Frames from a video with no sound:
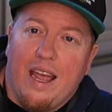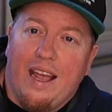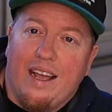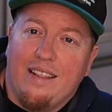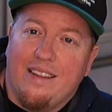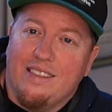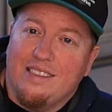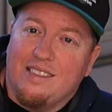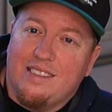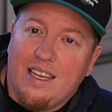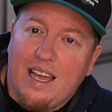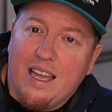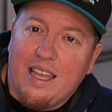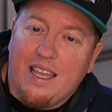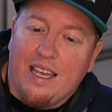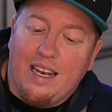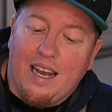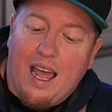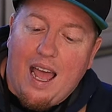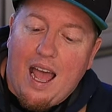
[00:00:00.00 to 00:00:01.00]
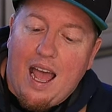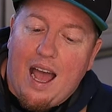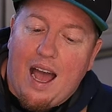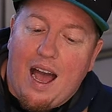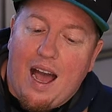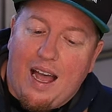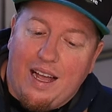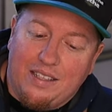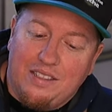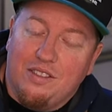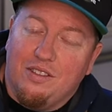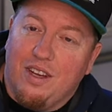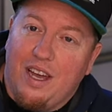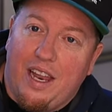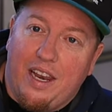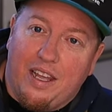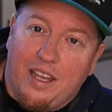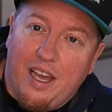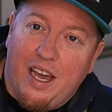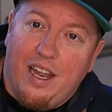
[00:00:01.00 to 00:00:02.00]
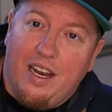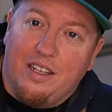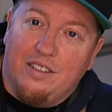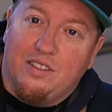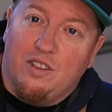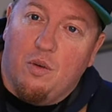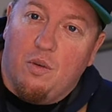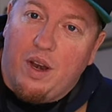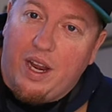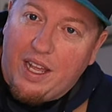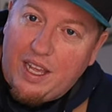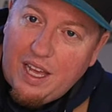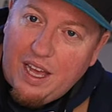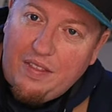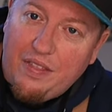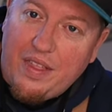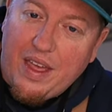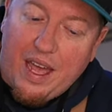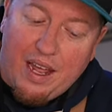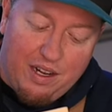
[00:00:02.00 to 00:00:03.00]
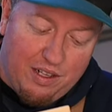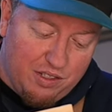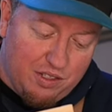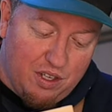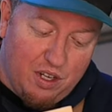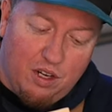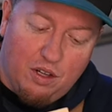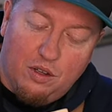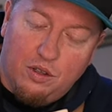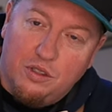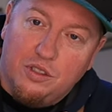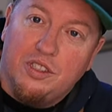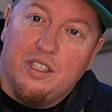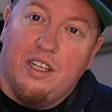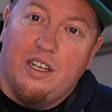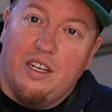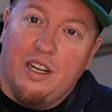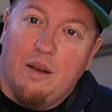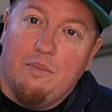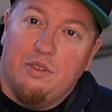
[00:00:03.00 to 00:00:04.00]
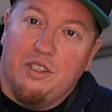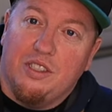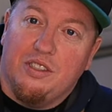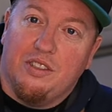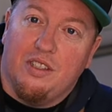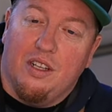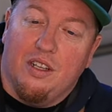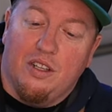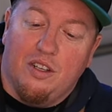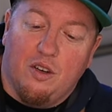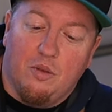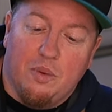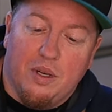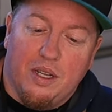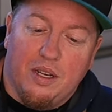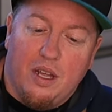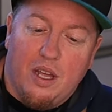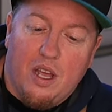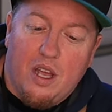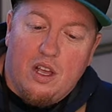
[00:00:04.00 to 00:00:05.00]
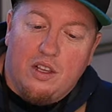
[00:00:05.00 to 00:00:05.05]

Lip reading: And then second, I still gotta cut it. So when I cut that, it's gonna loosen it up just a little bit.